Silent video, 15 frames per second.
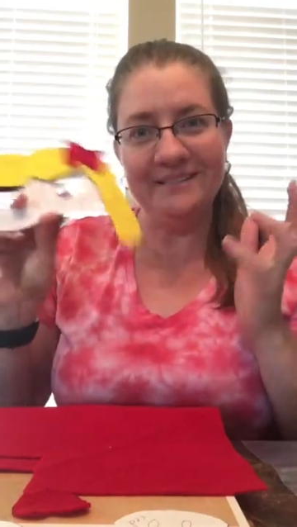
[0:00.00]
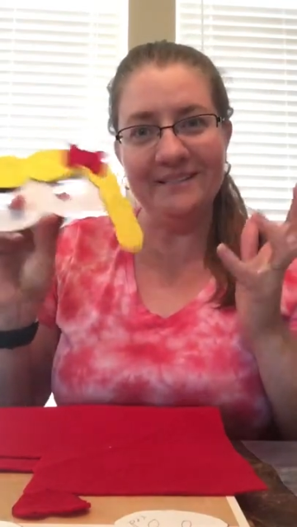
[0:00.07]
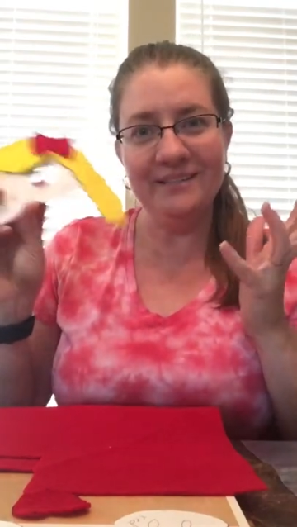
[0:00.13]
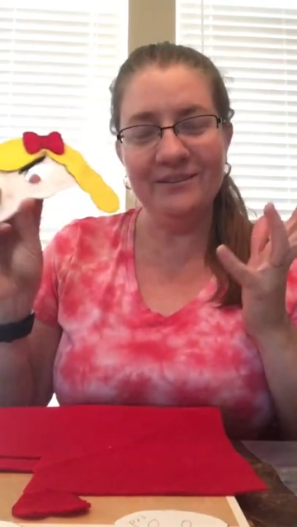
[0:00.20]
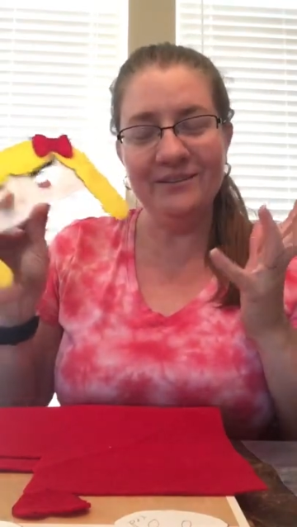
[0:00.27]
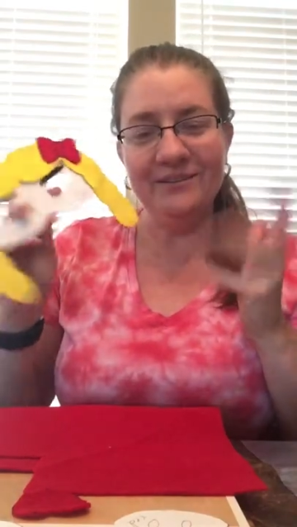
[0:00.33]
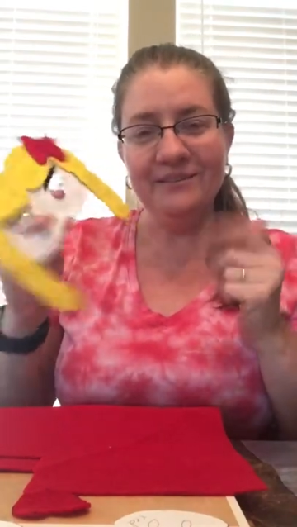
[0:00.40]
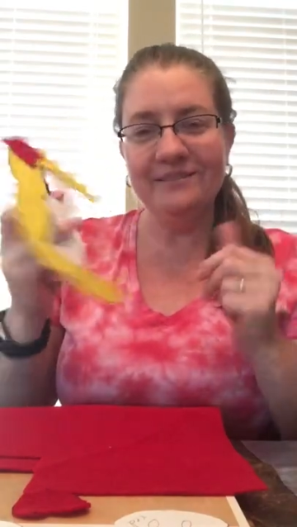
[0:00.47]

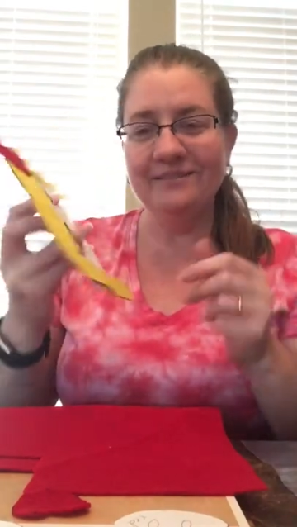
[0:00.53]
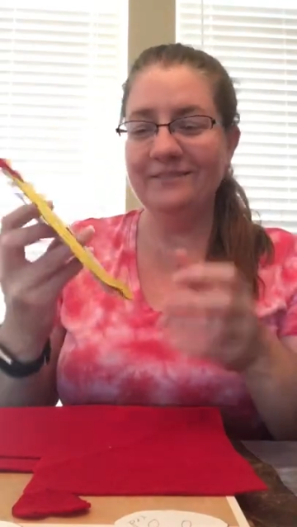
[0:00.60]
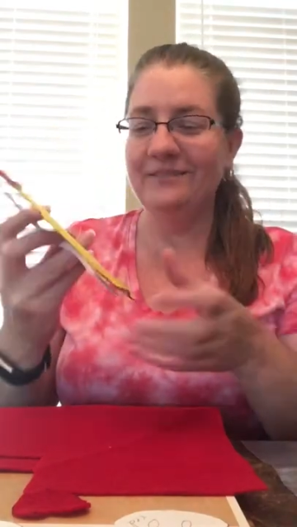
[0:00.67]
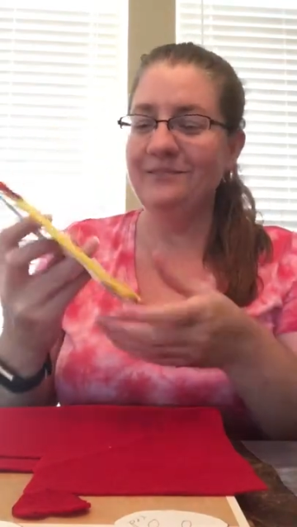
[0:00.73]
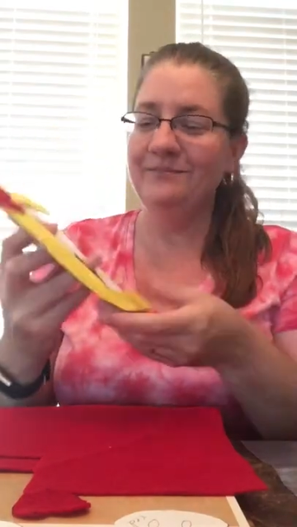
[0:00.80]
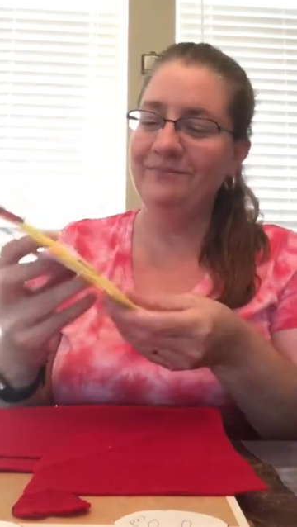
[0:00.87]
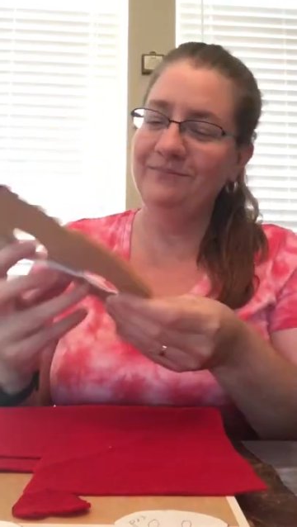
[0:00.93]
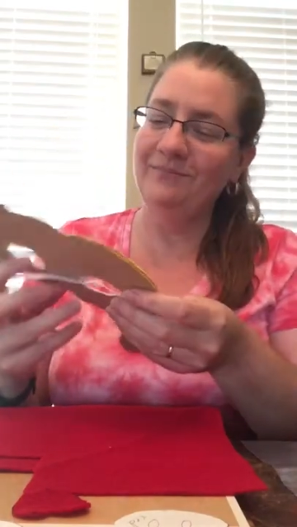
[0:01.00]
so
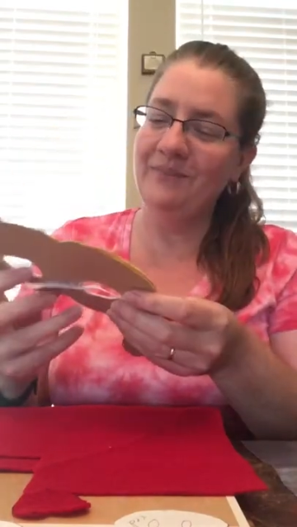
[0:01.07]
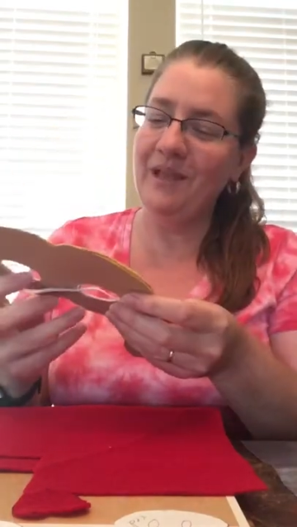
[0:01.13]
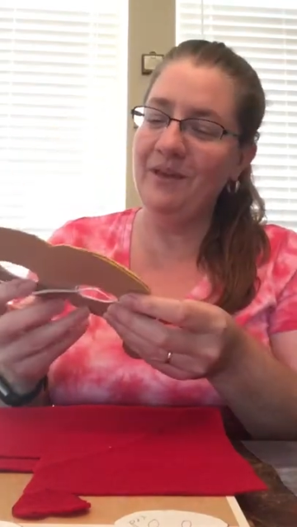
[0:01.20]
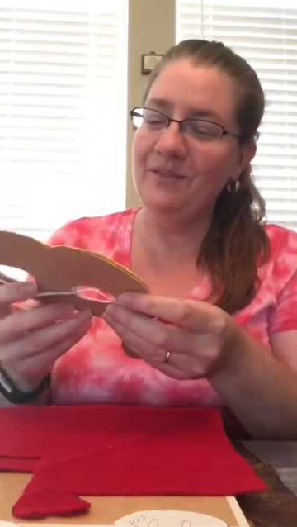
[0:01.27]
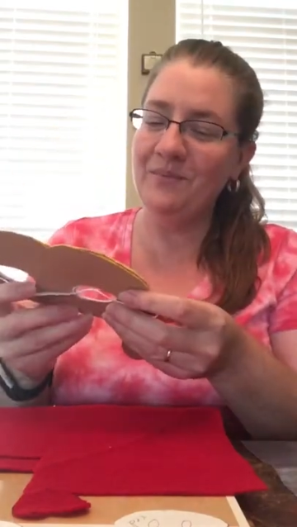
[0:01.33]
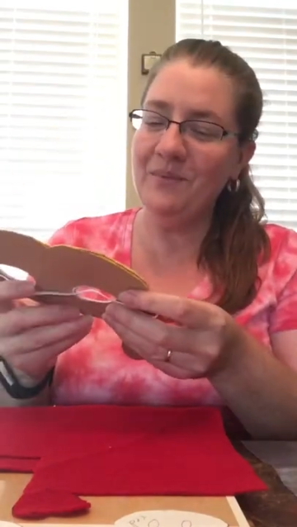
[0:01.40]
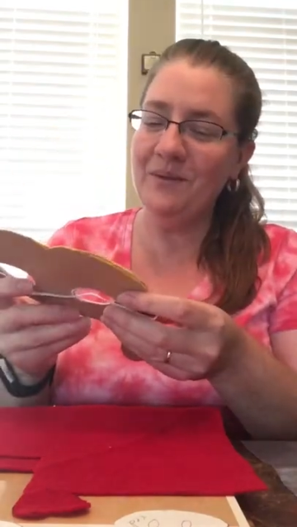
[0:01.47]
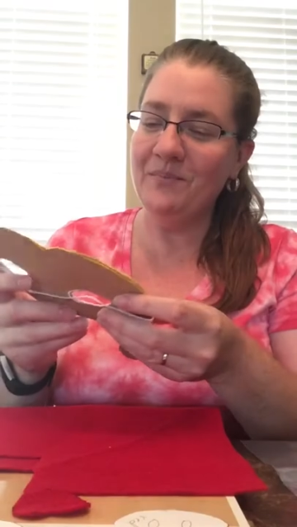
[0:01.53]

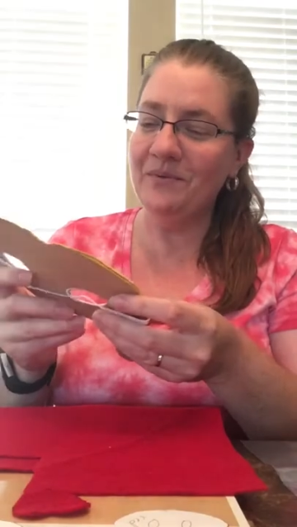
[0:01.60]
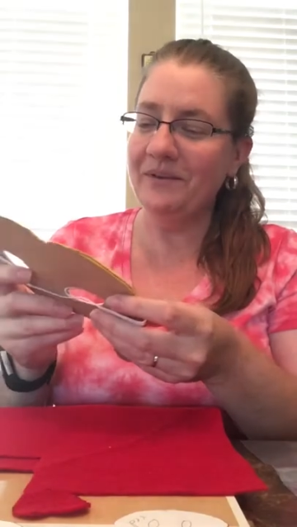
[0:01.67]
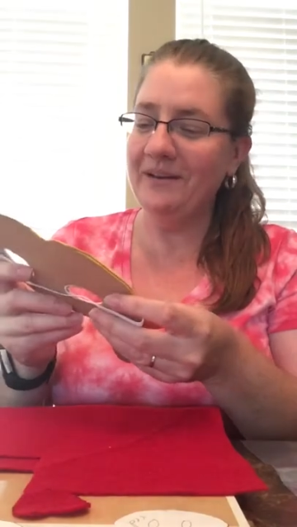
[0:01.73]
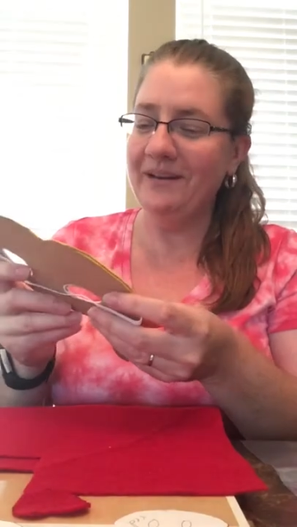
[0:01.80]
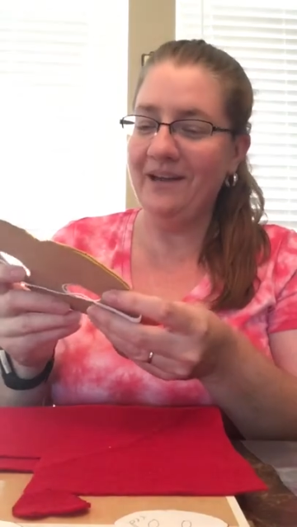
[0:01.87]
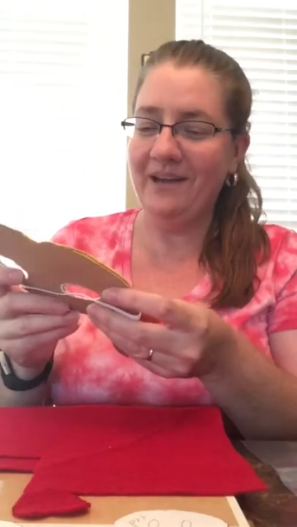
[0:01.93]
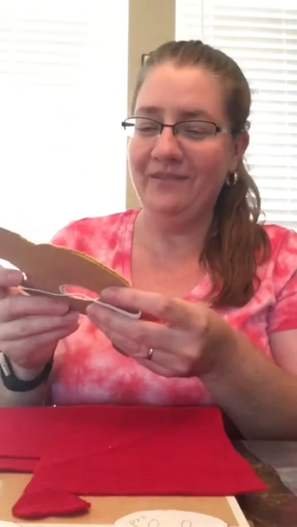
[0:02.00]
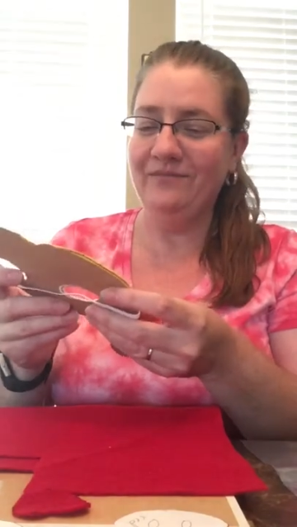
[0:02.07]
other people are
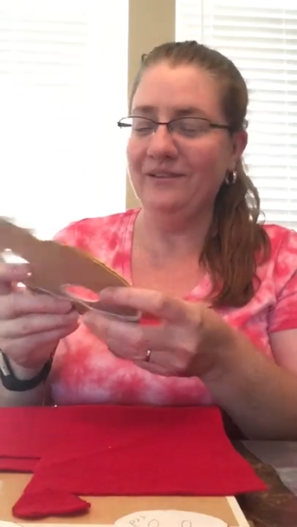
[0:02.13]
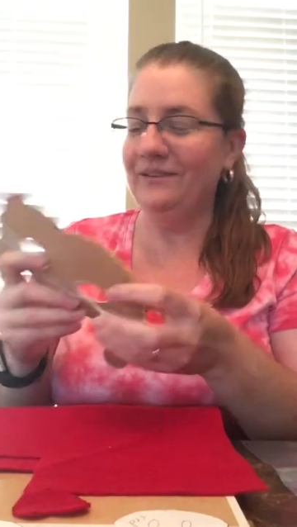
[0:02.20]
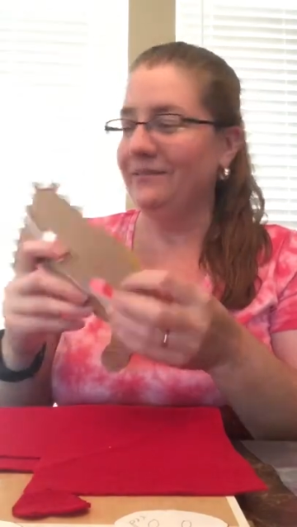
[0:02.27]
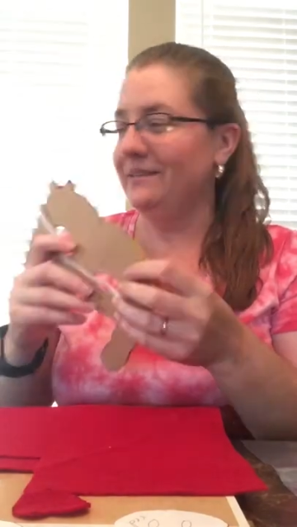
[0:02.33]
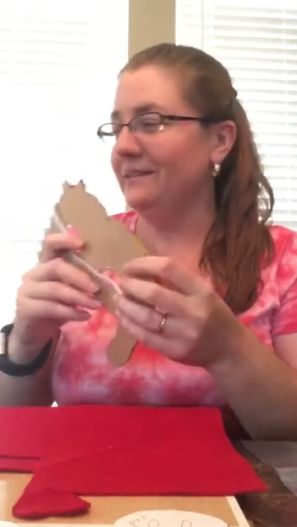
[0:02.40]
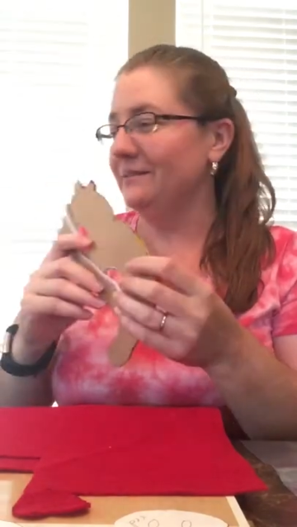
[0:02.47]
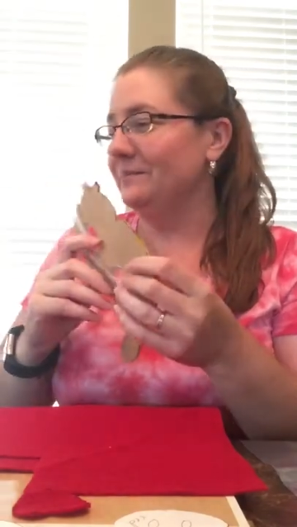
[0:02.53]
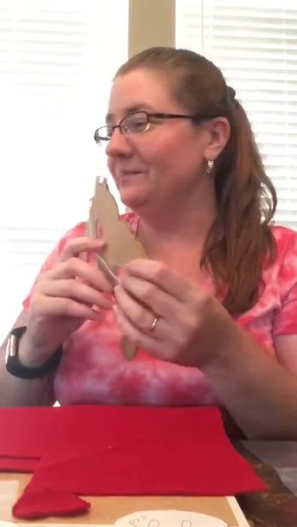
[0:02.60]
going to have fun
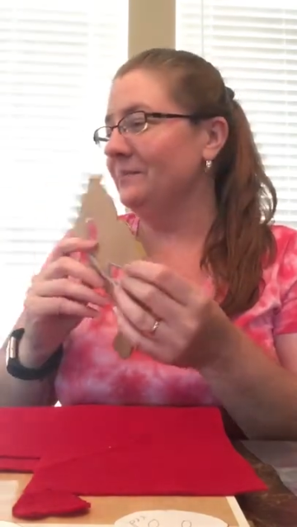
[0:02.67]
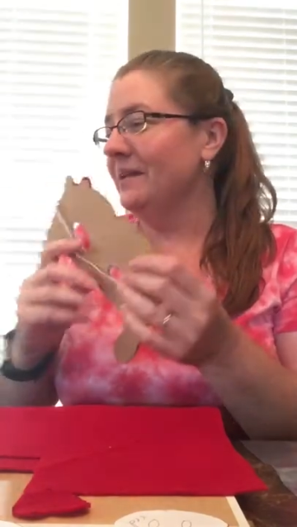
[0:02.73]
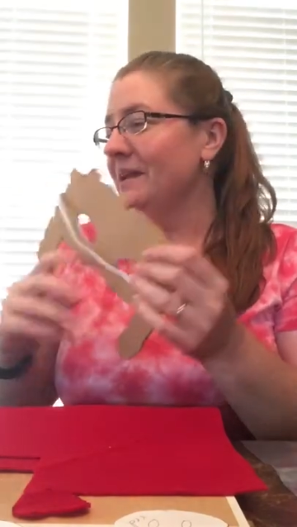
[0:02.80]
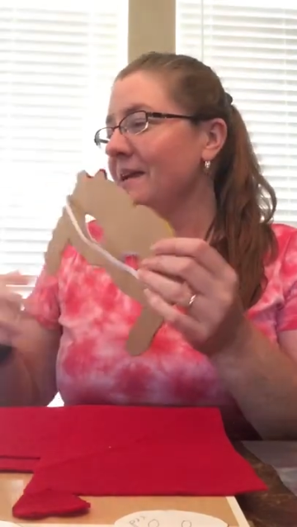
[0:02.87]
with them.